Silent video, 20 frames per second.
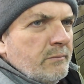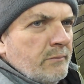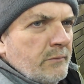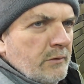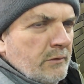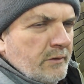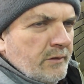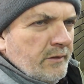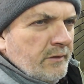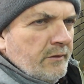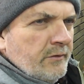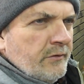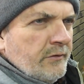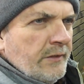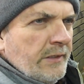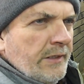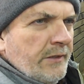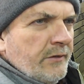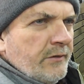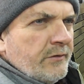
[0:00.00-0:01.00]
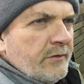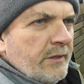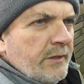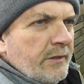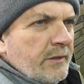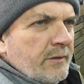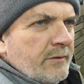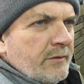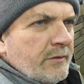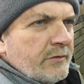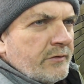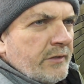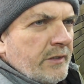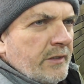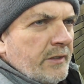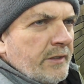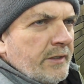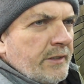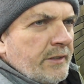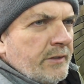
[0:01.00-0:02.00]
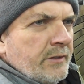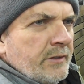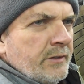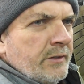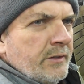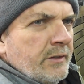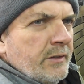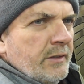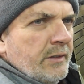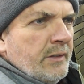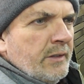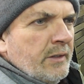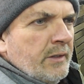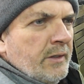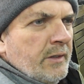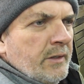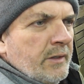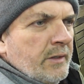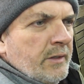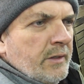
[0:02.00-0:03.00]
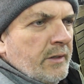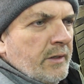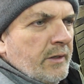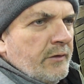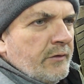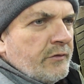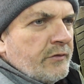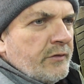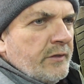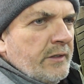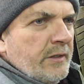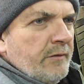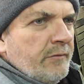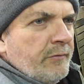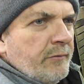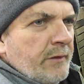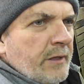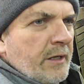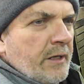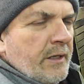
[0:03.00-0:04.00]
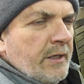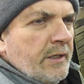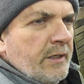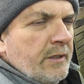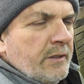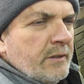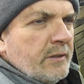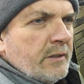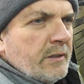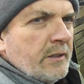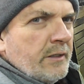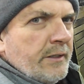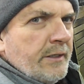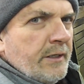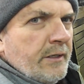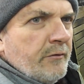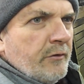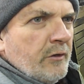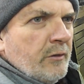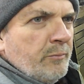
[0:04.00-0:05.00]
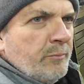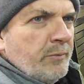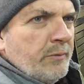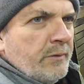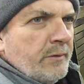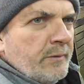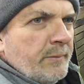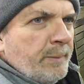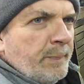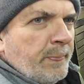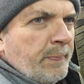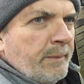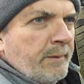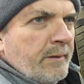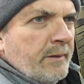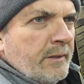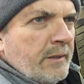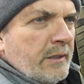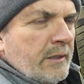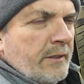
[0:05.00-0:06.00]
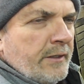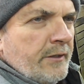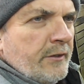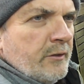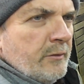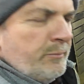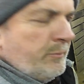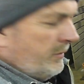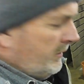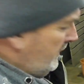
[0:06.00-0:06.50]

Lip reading: look at the cylinders on the other side and see if they clean up